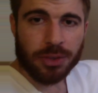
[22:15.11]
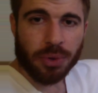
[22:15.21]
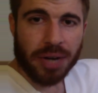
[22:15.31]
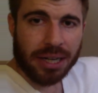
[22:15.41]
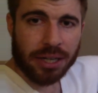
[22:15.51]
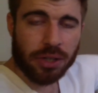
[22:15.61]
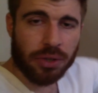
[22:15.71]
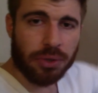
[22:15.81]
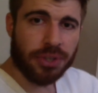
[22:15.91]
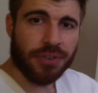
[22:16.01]
we're not going
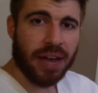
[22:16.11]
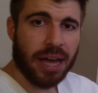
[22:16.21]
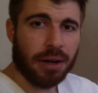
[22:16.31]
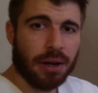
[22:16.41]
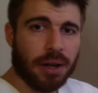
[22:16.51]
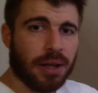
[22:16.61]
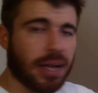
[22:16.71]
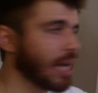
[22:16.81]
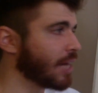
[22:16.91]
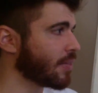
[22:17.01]
to lose fat
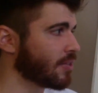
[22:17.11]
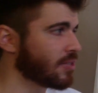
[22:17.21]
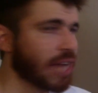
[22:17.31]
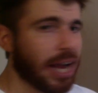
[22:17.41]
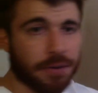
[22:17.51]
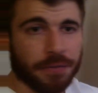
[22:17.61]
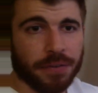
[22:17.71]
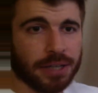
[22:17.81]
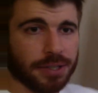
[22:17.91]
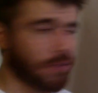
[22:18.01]
at the
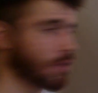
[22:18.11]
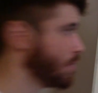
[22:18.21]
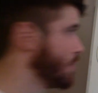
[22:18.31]
sacrifice of our